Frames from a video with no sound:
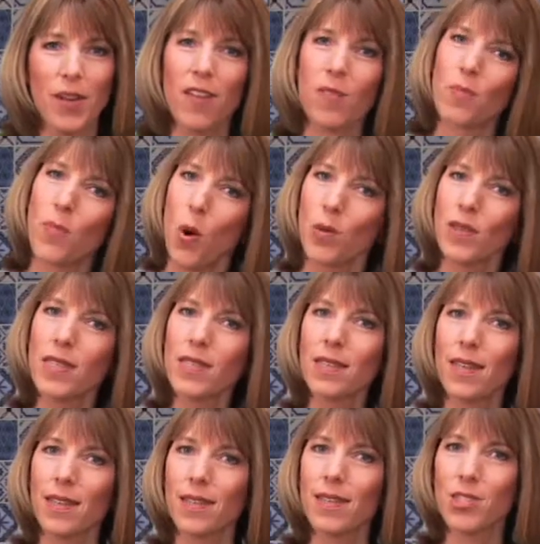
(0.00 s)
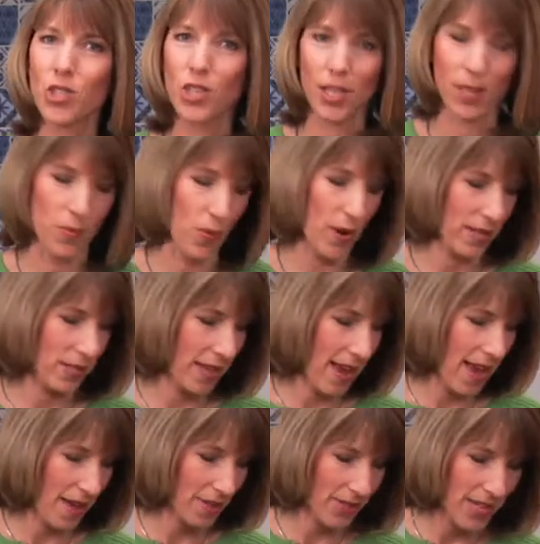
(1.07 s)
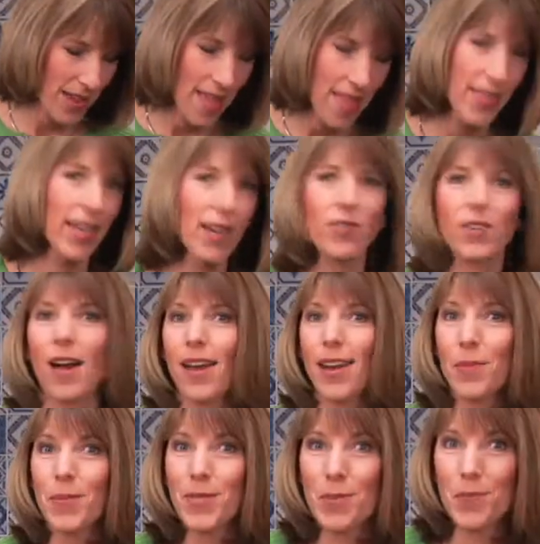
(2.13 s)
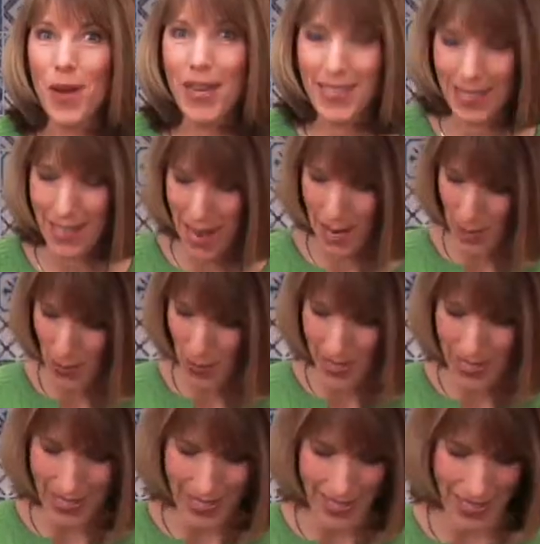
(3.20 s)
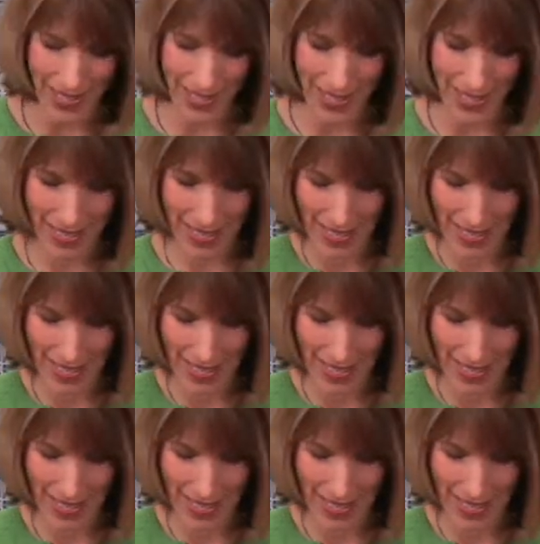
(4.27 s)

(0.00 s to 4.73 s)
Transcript: We have boneless, skinless chicken breast halves that I've cut up into bite-sized pieces.